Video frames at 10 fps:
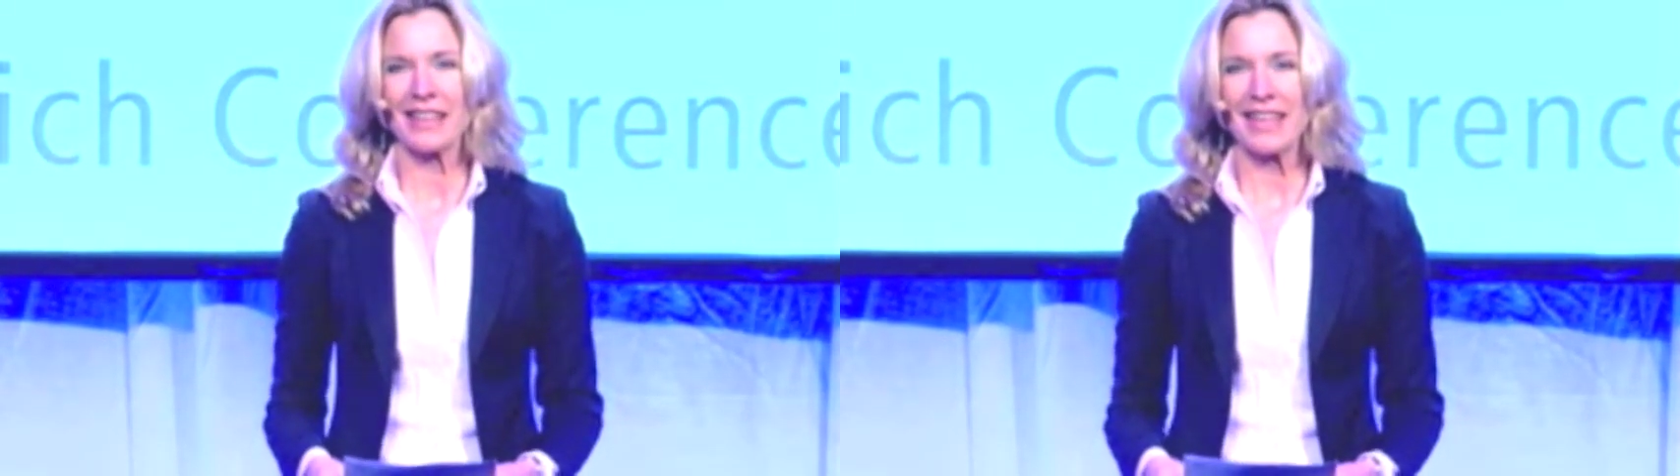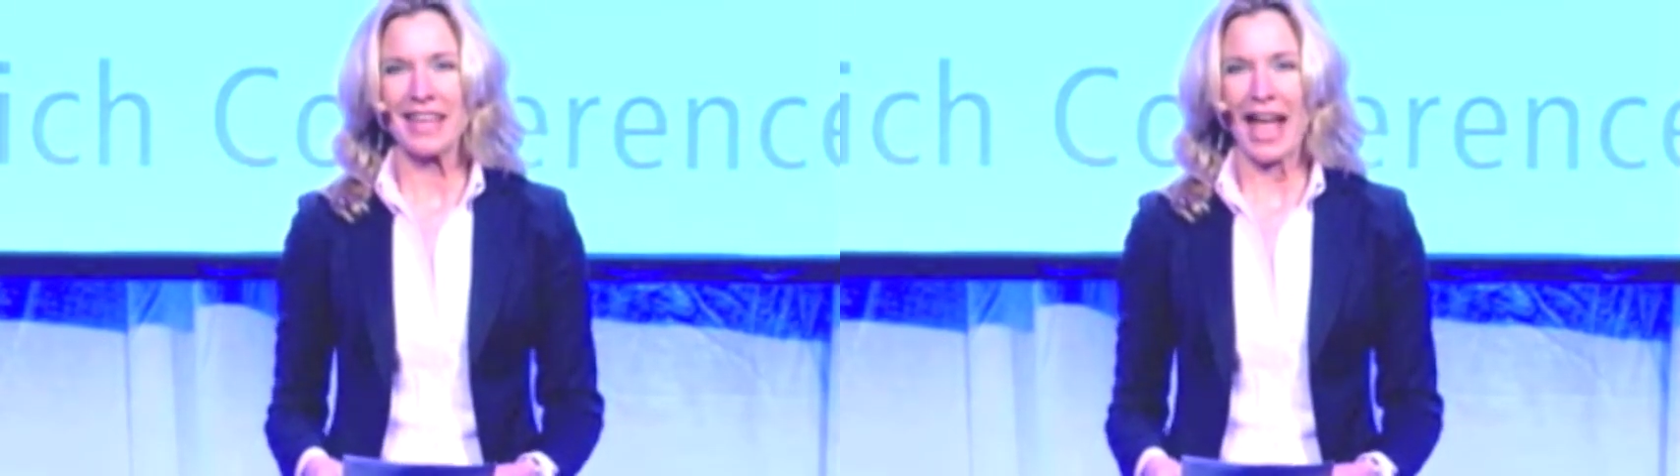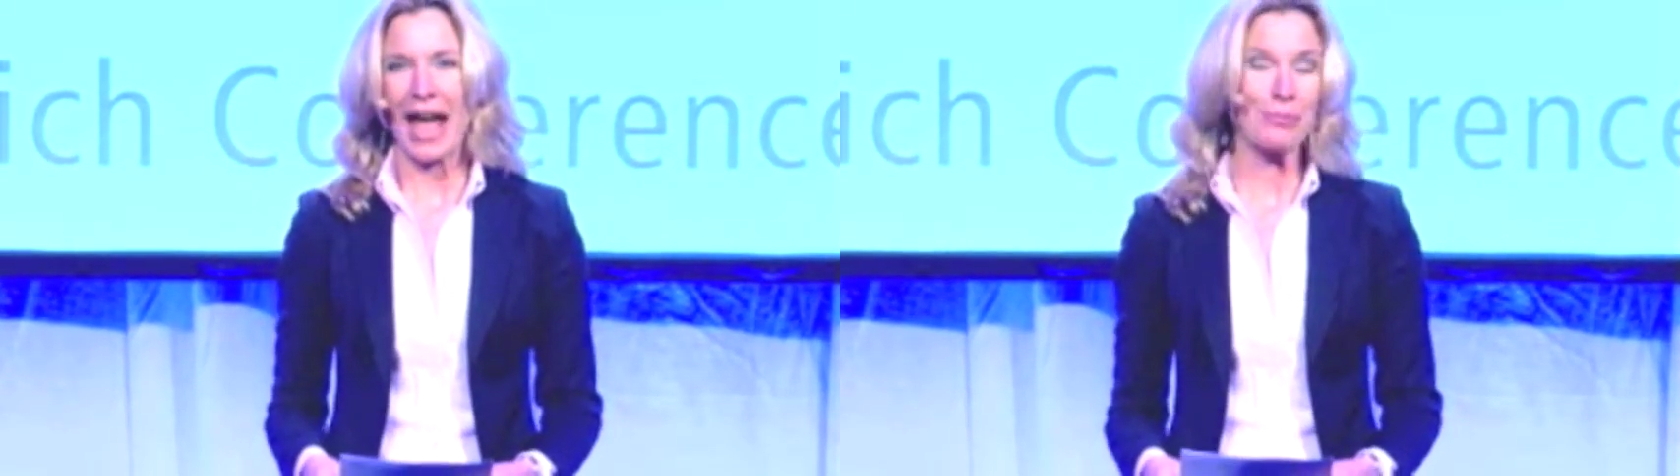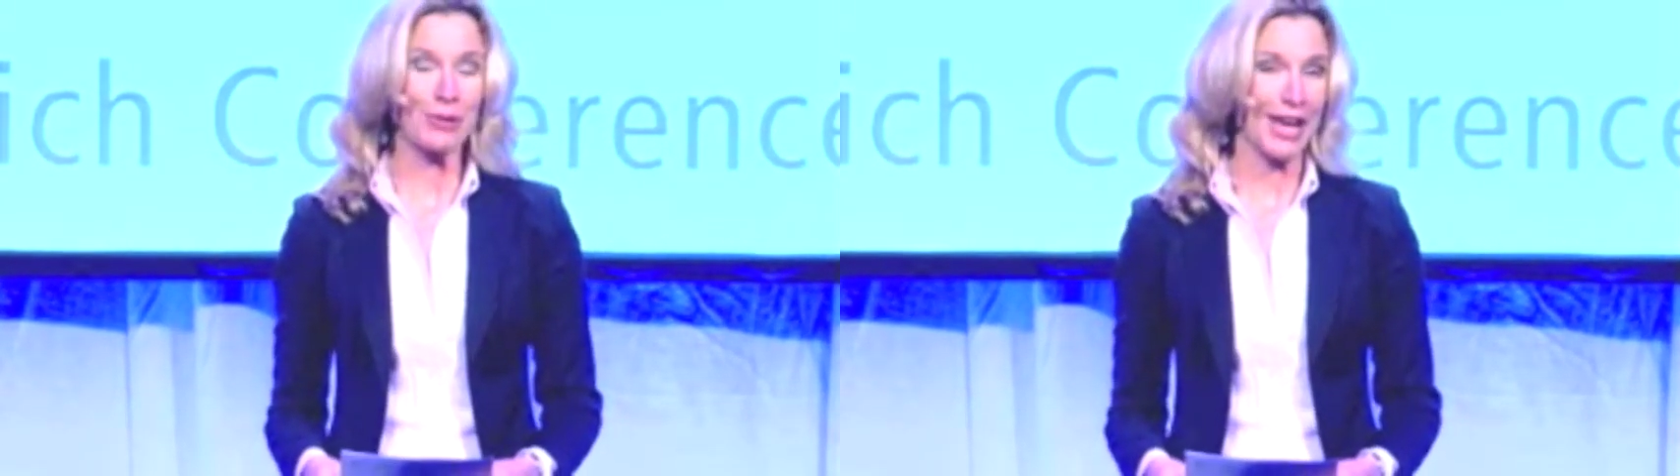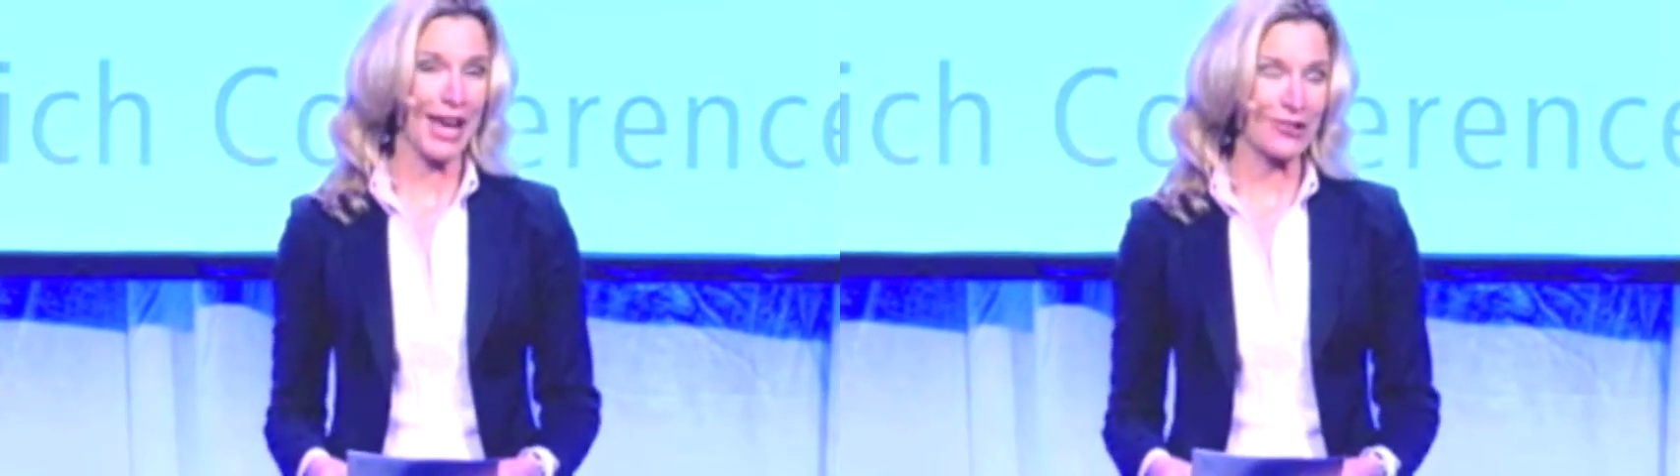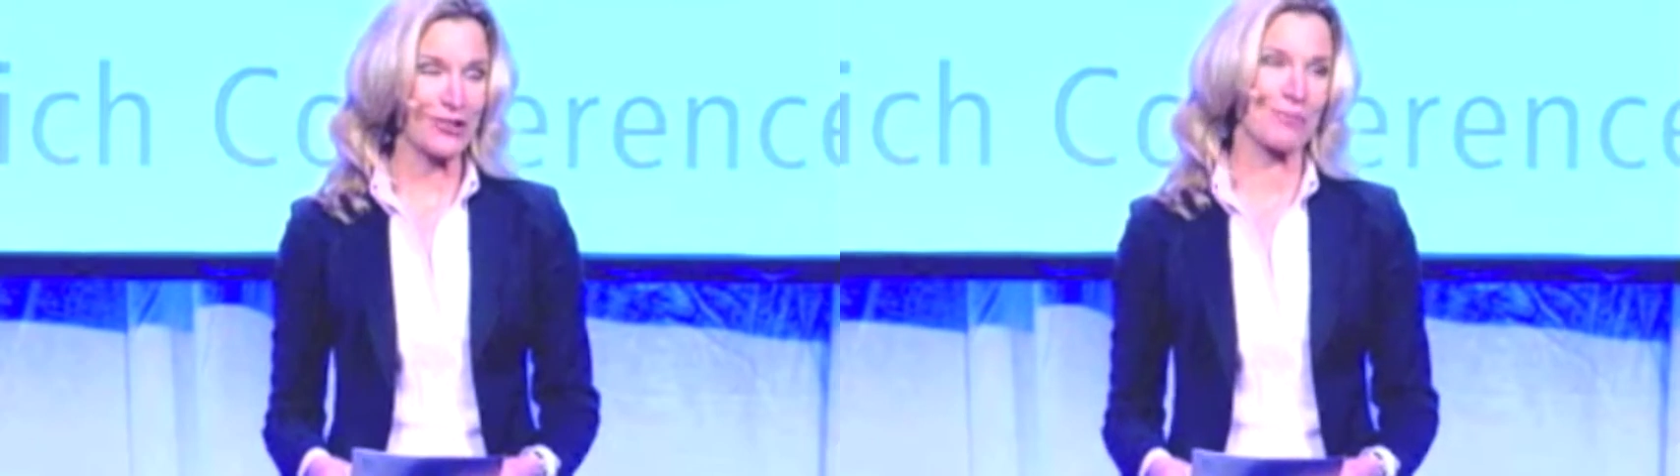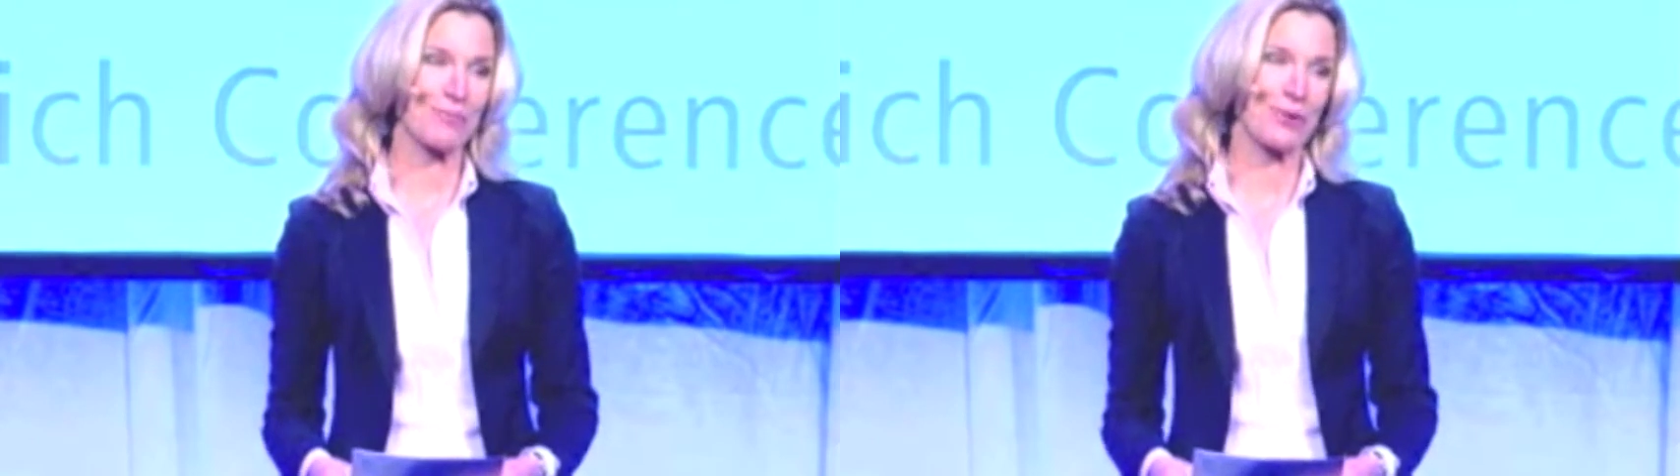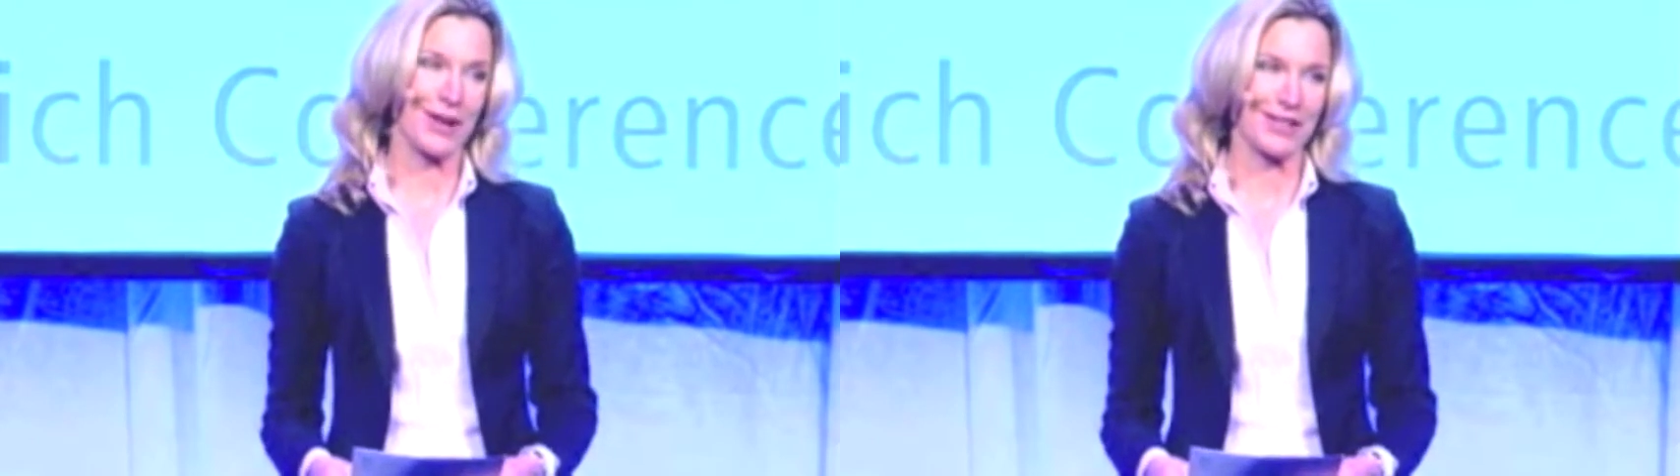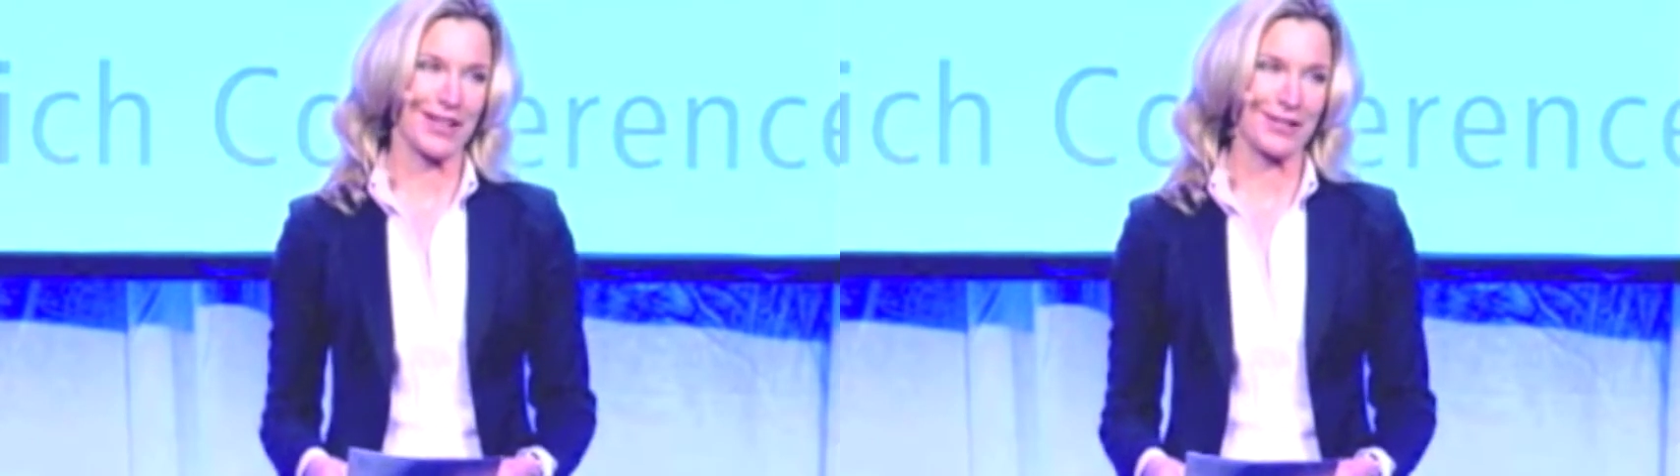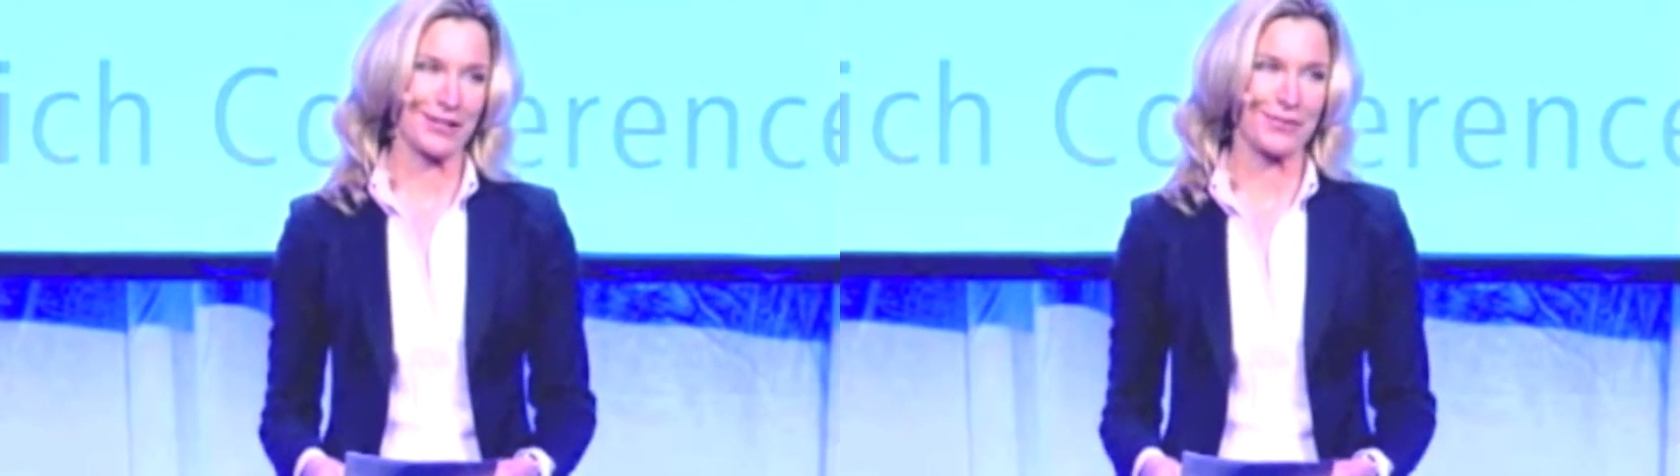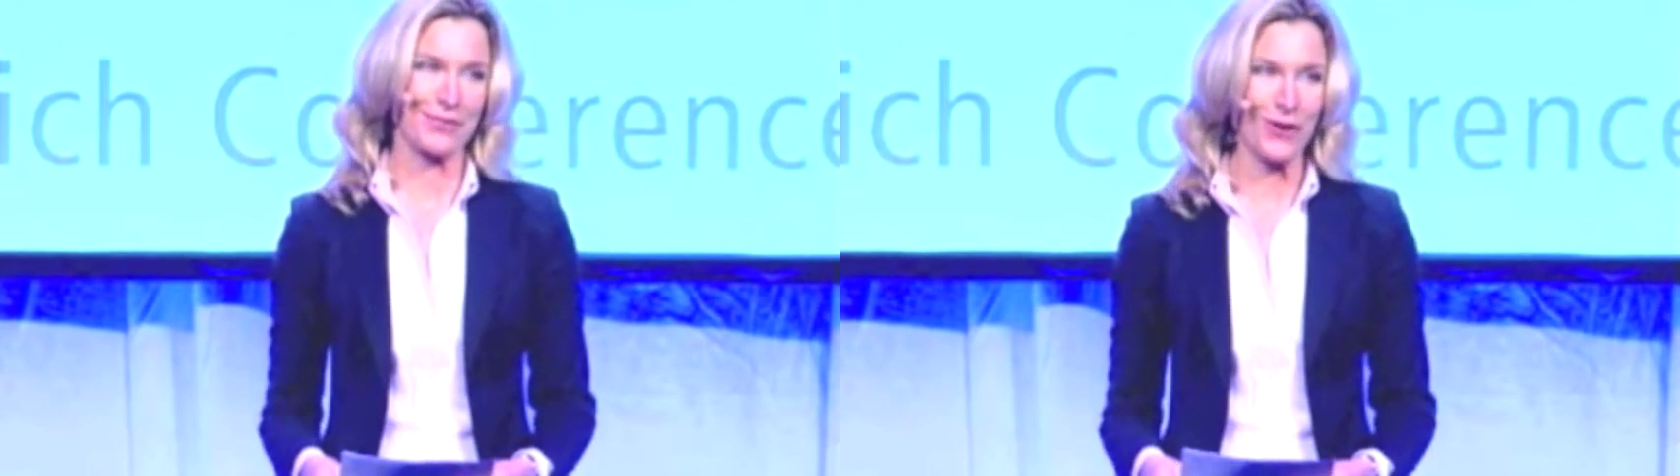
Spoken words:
the application process